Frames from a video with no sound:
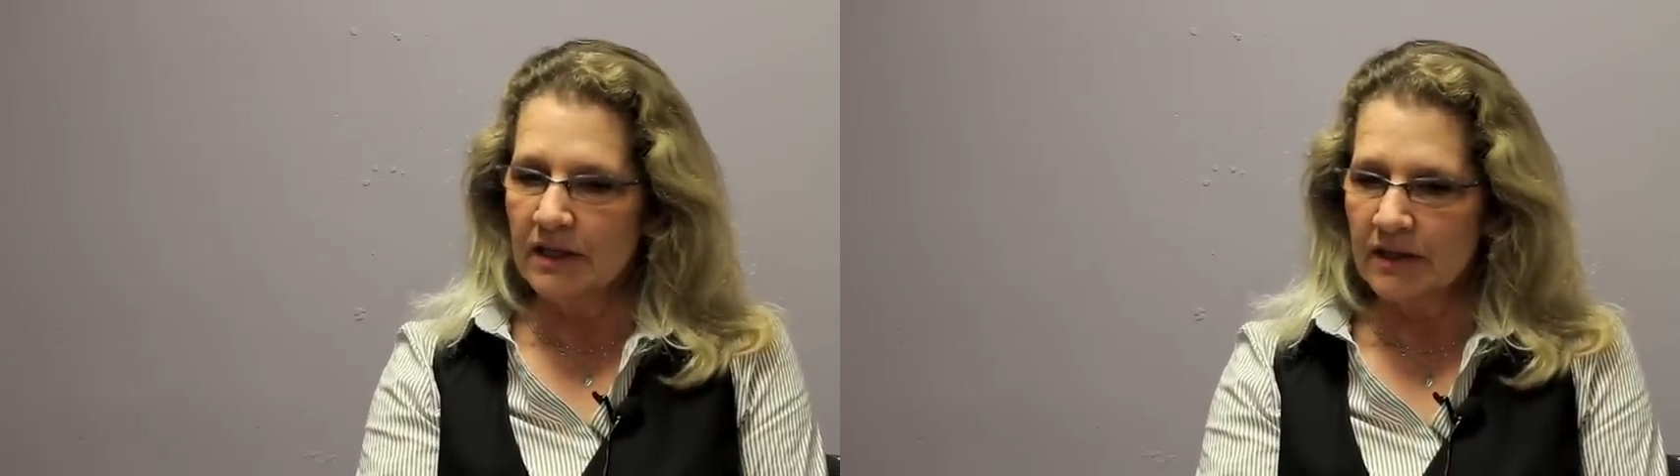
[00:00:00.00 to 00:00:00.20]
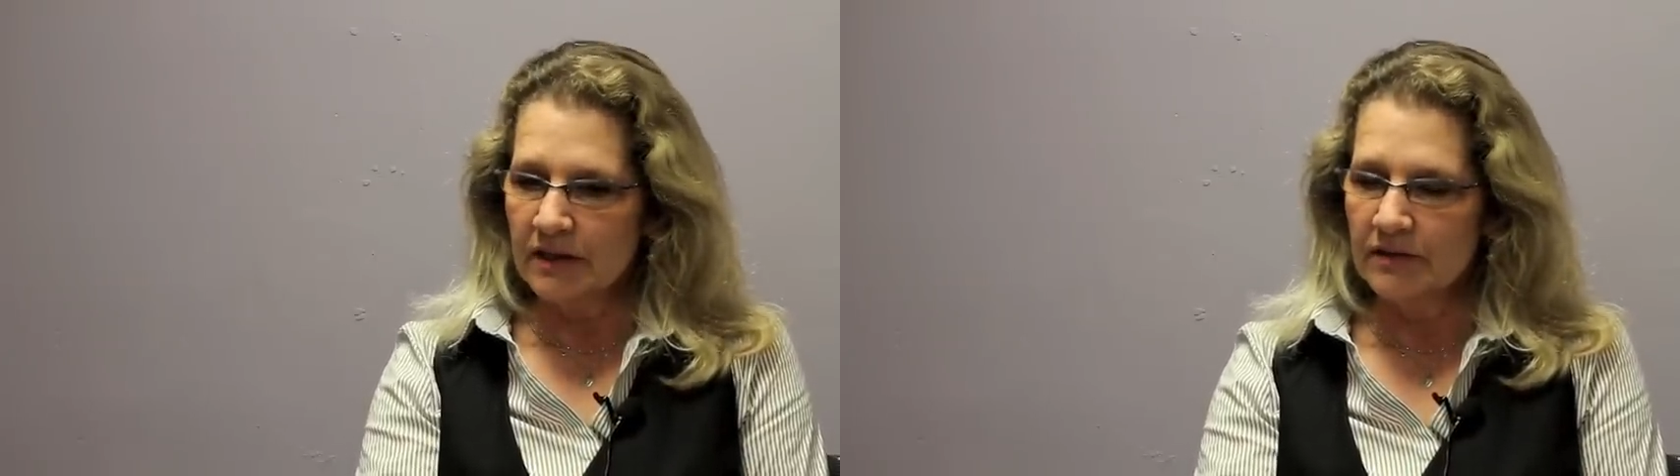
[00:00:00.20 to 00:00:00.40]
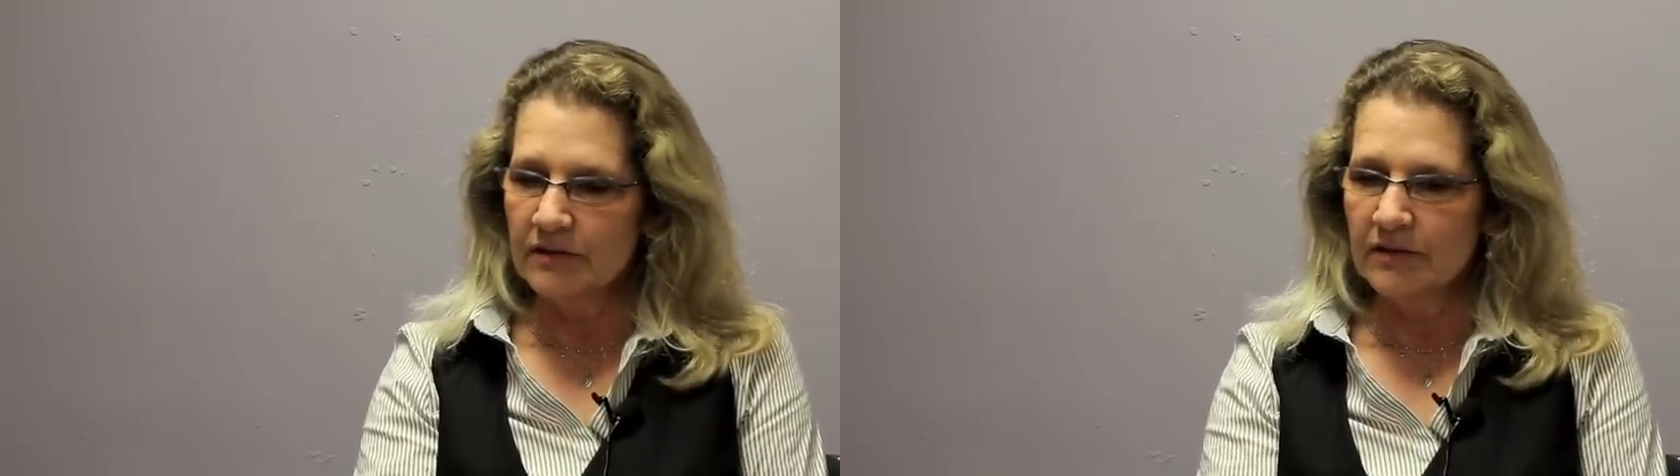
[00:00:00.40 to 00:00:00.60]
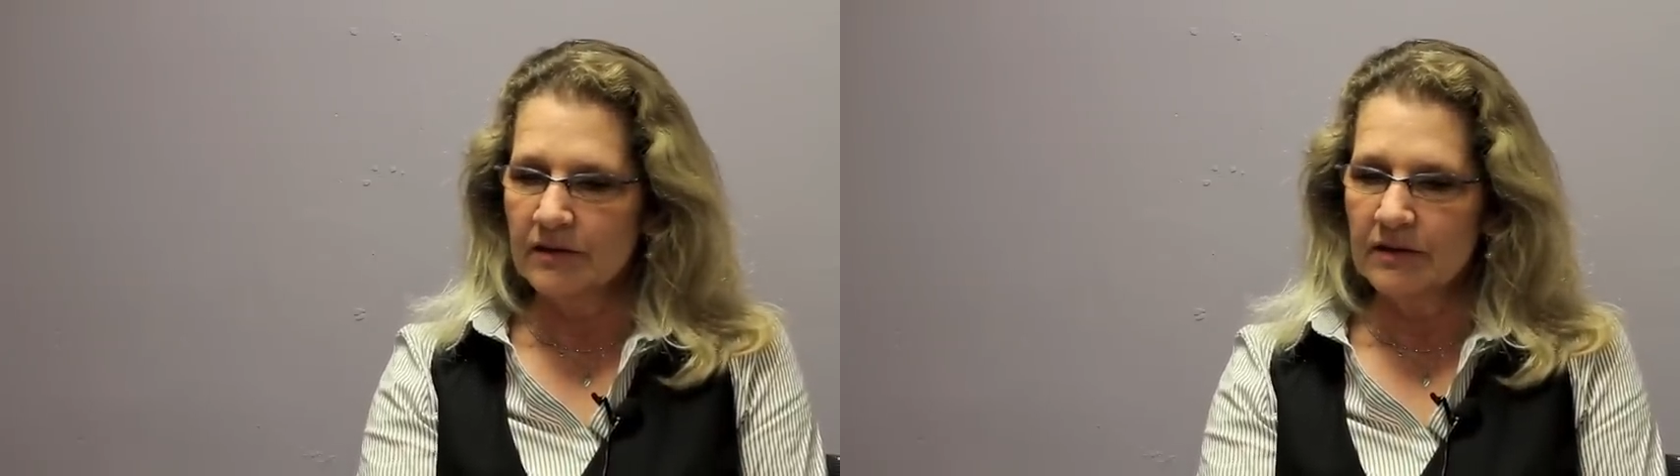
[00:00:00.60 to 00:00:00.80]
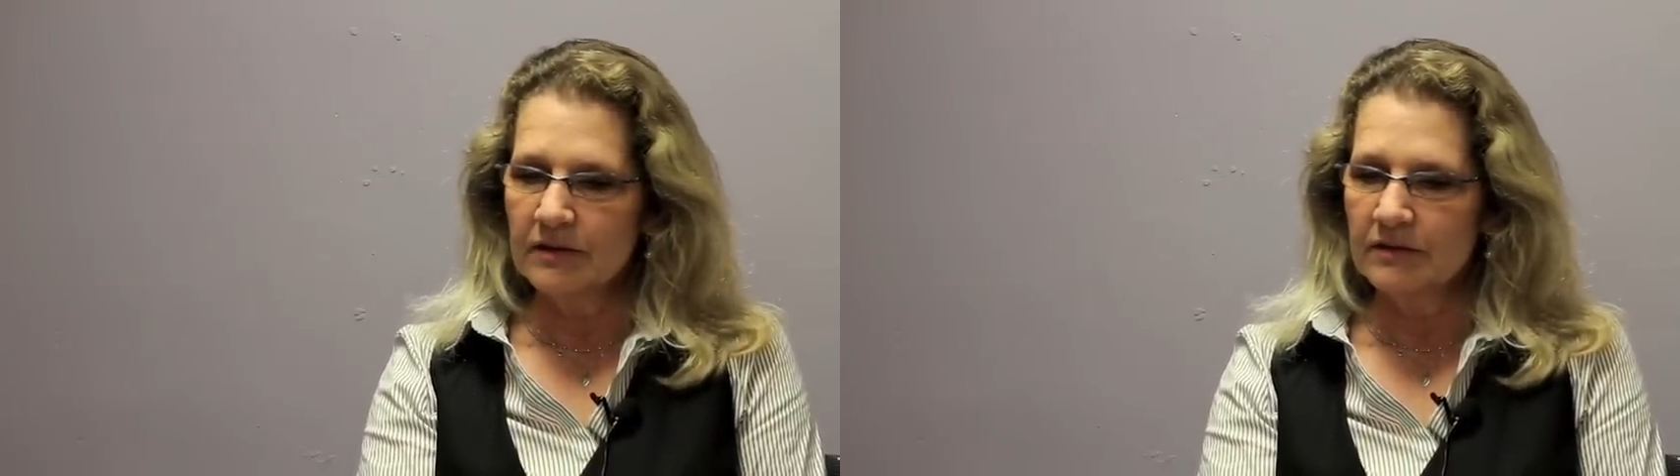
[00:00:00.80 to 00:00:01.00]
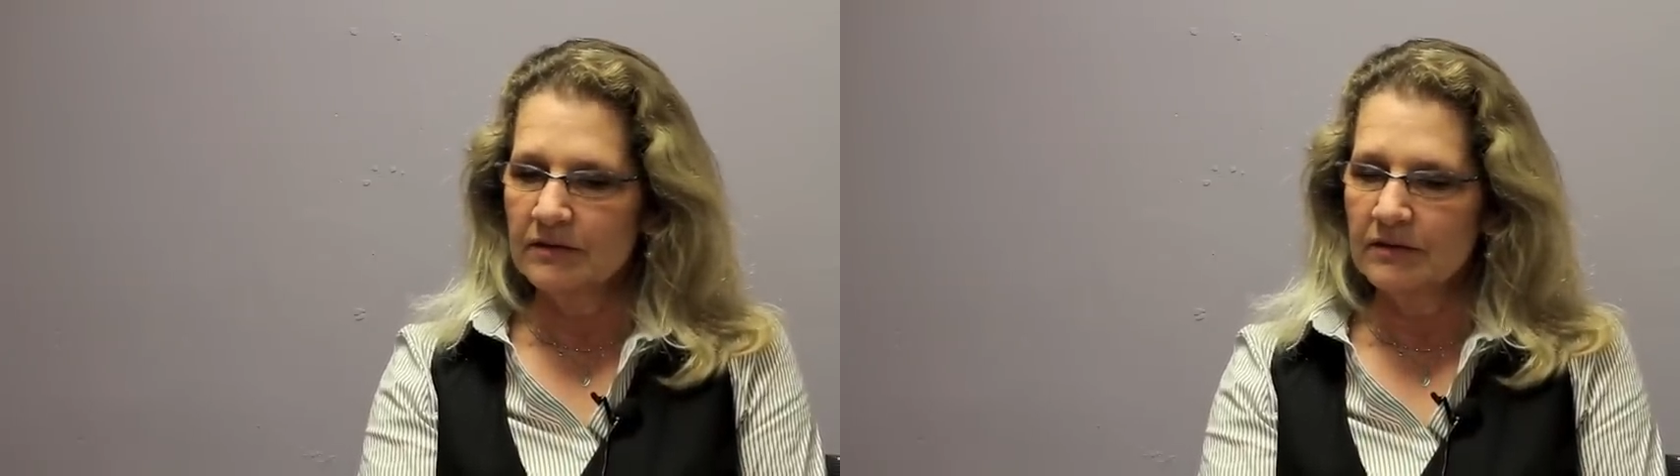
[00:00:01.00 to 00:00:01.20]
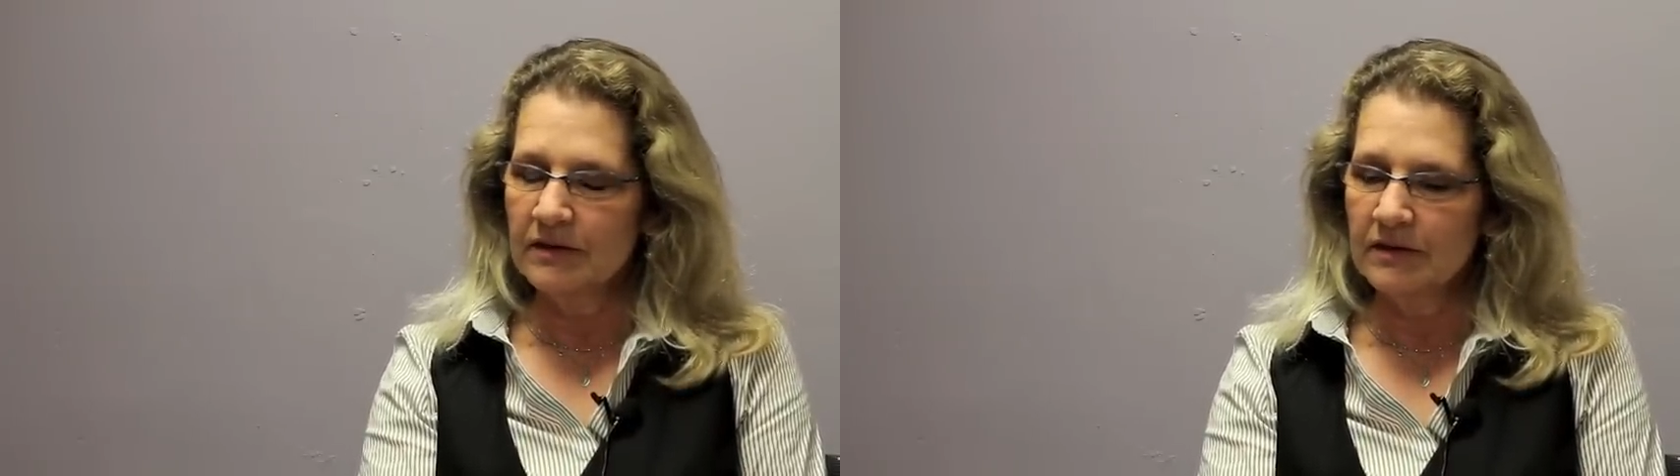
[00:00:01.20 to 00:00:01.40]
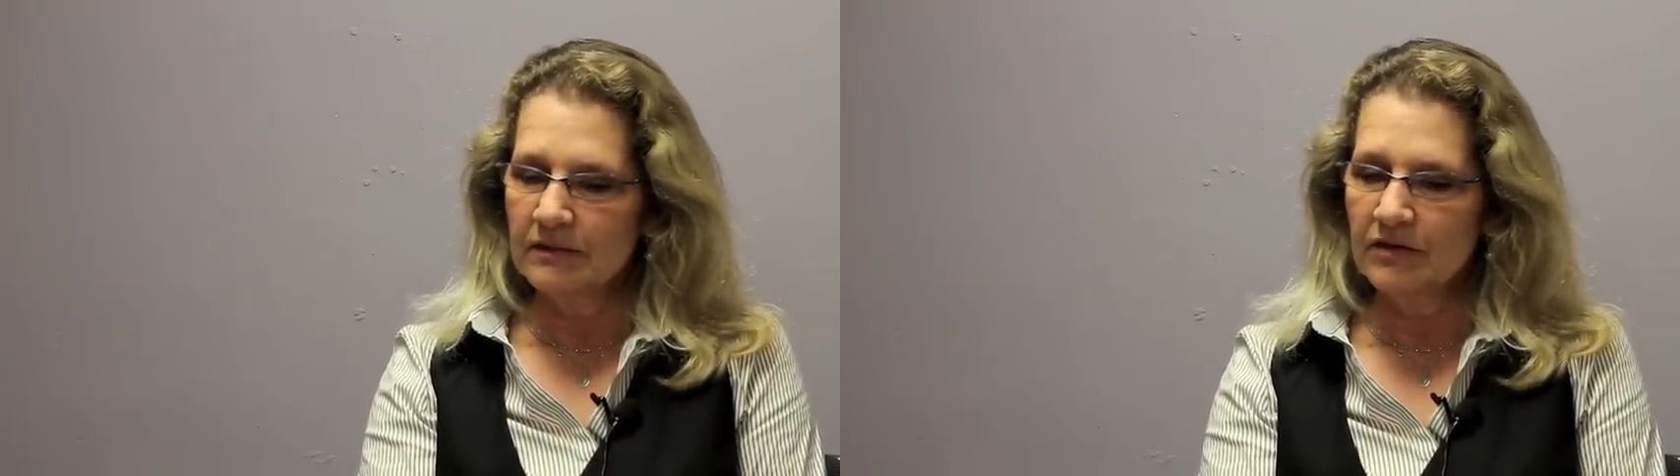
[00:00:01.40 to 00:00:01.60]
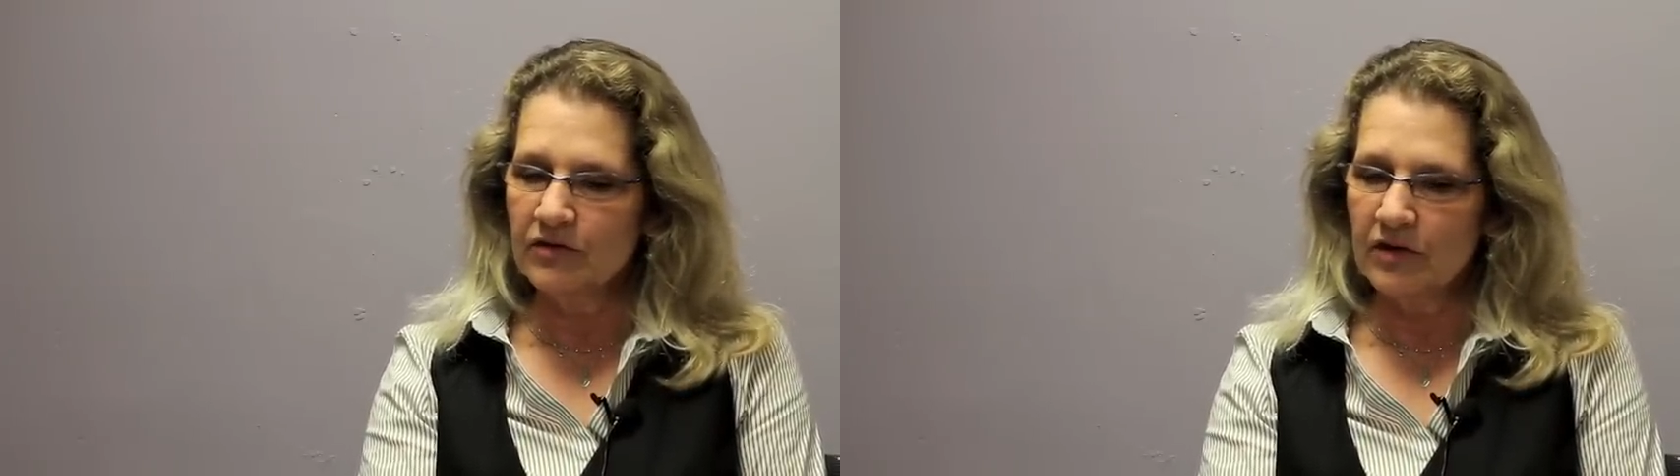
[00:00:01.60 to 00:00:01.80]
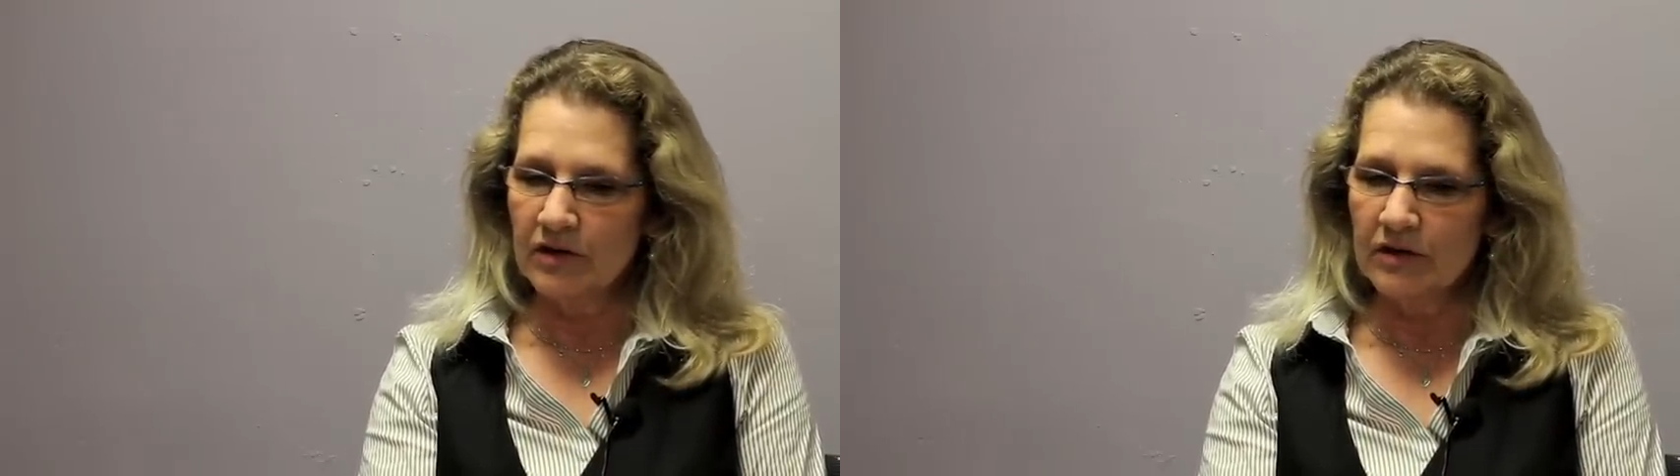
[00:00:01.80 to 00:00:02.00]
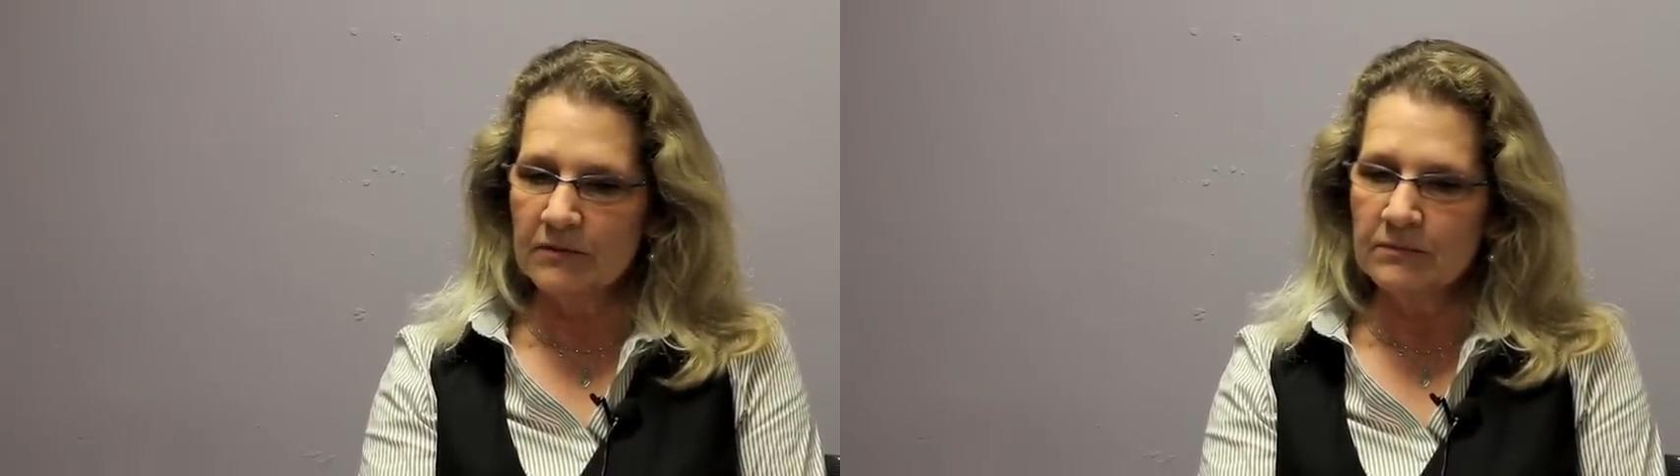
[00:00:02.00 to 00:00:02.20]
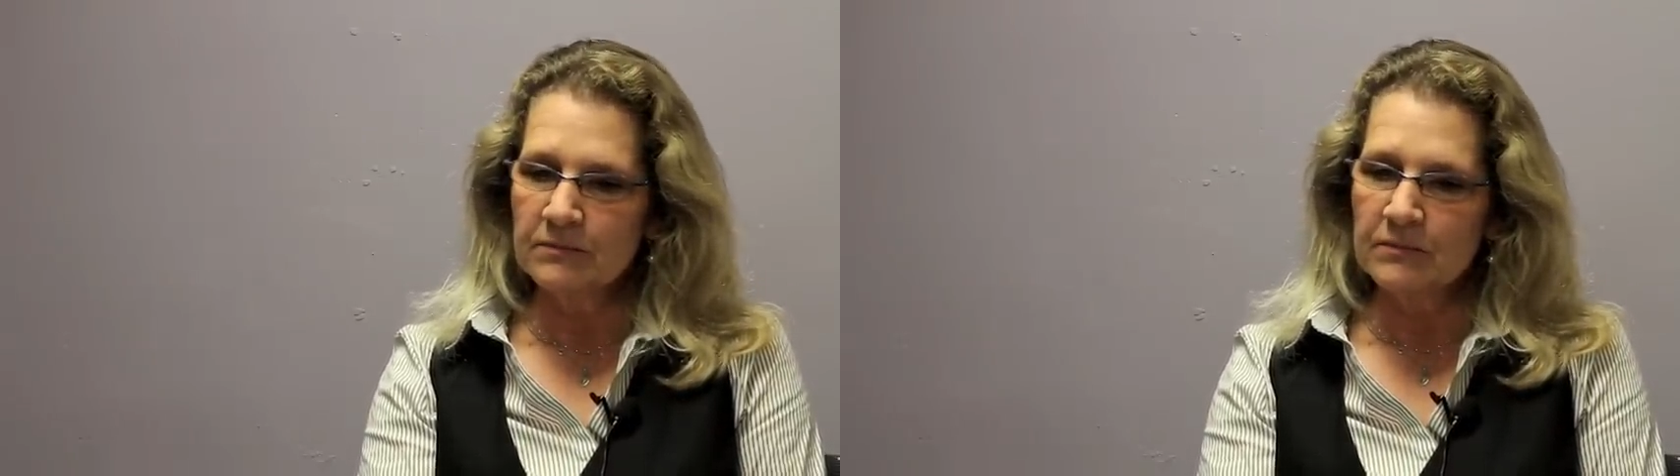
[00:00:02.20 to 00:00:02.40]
and Nestucca